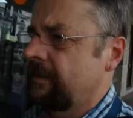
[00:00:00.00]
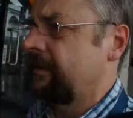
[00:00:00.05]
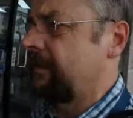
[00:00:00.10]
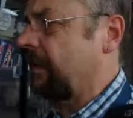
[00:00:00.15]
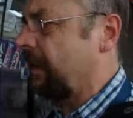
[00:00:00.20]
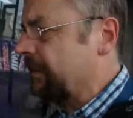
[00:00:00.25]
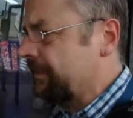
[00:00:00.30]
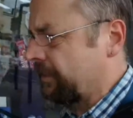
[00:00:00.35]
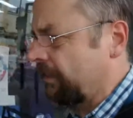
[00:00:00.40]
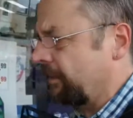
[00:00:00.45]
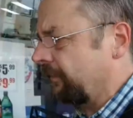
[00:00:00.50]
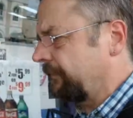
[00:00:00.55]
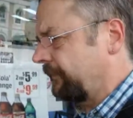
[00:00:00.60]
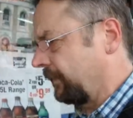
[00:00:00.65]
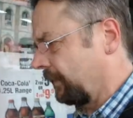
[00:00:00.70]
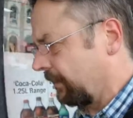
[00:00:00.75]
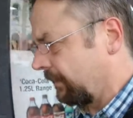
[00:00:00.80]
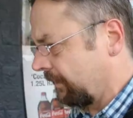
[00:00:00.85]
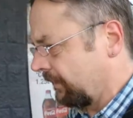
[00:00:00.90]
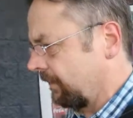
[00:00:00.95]
does
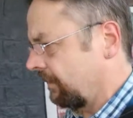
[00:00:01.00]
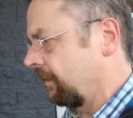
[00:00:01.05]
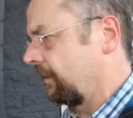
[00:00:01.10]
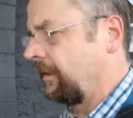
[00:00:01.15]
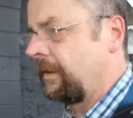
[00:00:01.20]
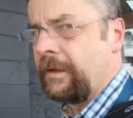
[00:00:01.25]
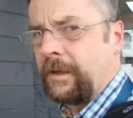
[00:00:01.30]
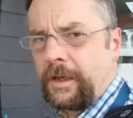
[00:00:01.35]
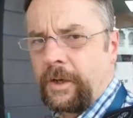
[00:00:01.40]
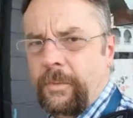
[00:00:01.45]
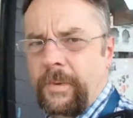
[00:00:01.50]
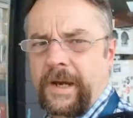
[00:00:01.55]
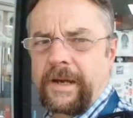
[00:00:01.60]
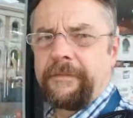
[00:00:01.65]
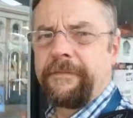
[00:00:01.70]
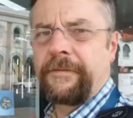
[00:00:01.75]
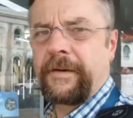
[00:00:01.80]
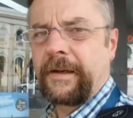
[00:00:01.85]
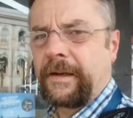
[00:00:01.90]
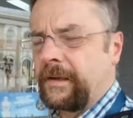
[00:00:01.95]
offer a way
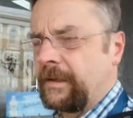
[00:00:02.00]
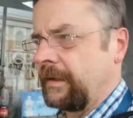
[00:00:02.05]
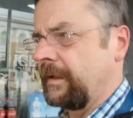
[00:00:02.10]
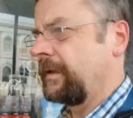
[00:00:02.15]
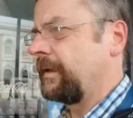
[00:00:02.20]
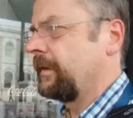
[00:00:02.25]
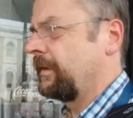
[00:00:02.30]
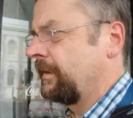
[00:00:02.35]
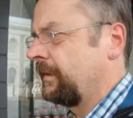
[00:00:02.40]
of thinking